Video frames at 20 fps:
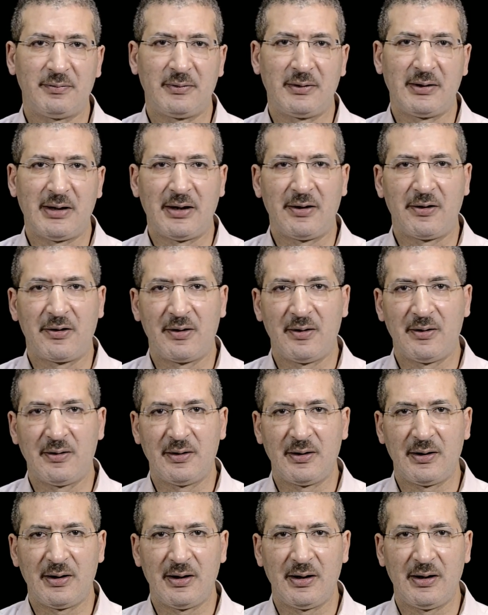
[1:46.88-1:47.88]

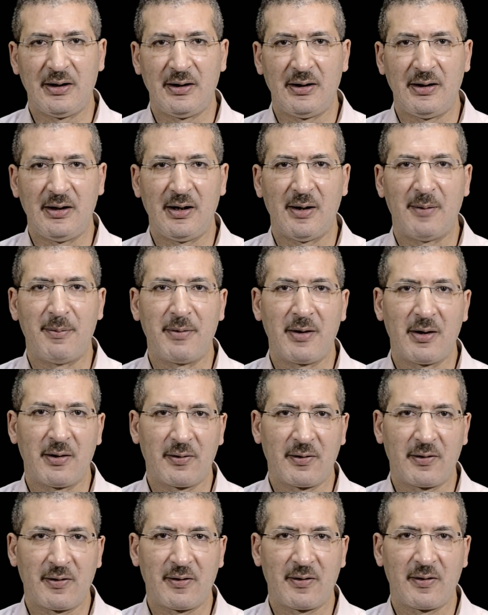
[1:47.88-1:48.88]
tension in the
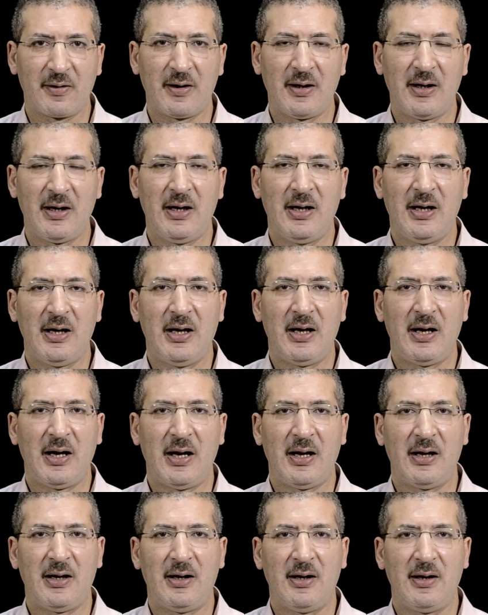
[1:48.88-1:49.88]
ambience,
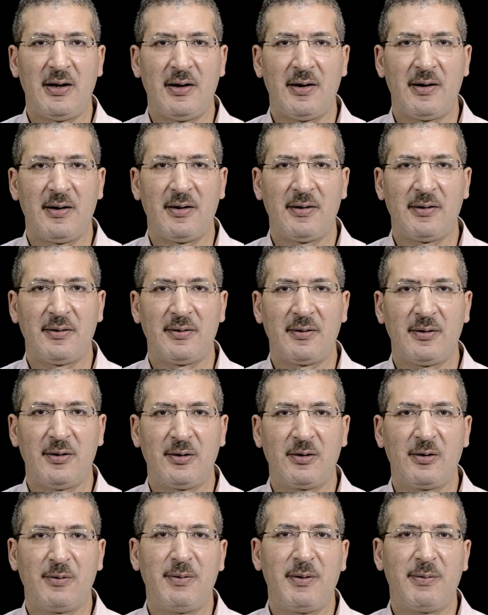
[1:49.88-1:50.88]
and the
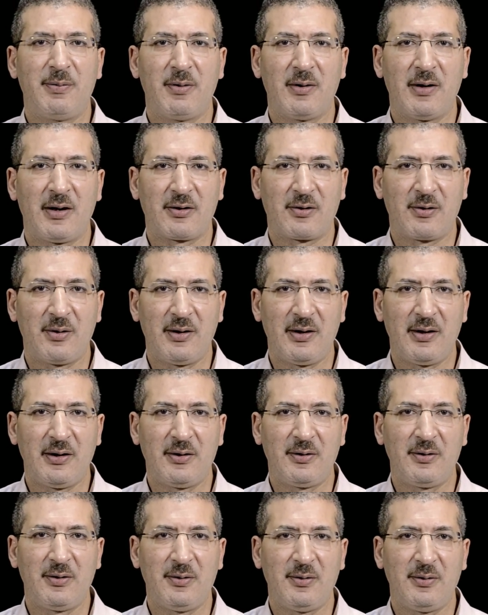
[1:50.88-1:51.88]
two people are
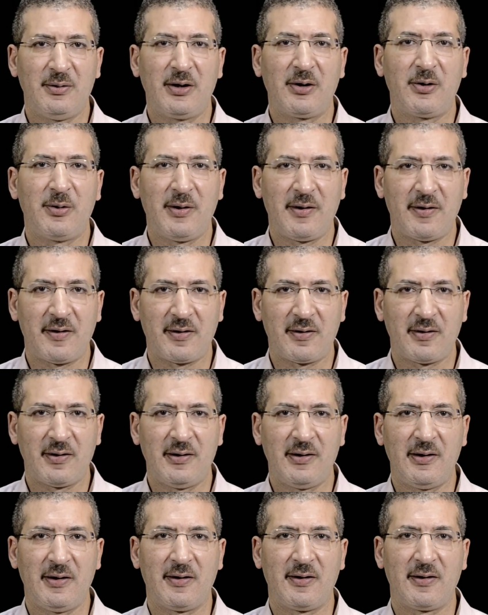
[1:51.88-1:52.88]
trying to decrease
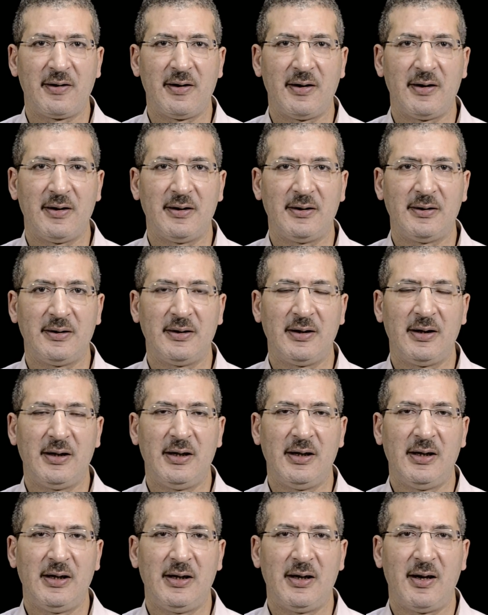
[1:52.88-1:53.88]
this
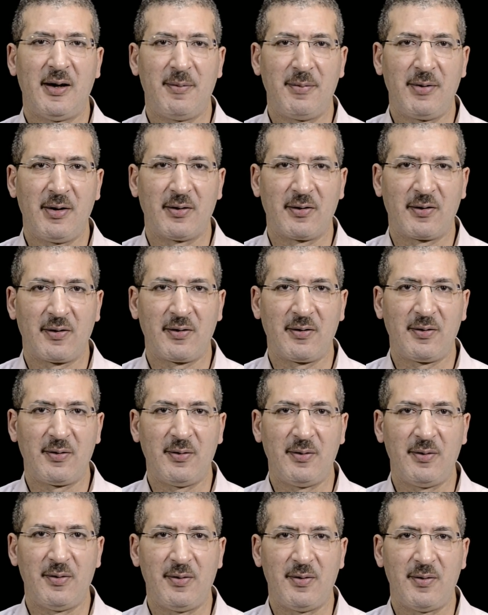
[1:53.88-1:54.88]
ambience,
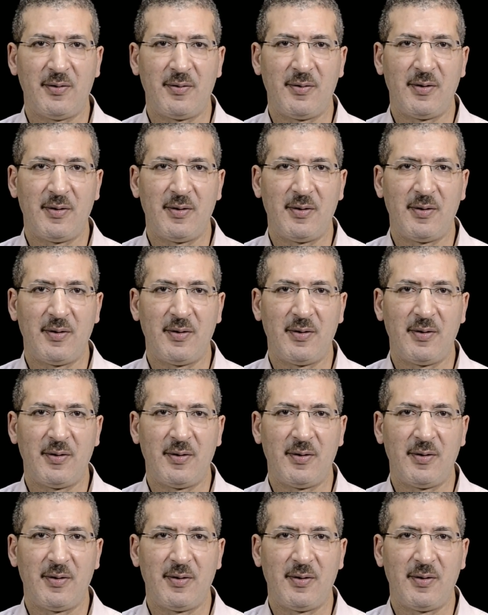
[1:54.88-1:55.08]
to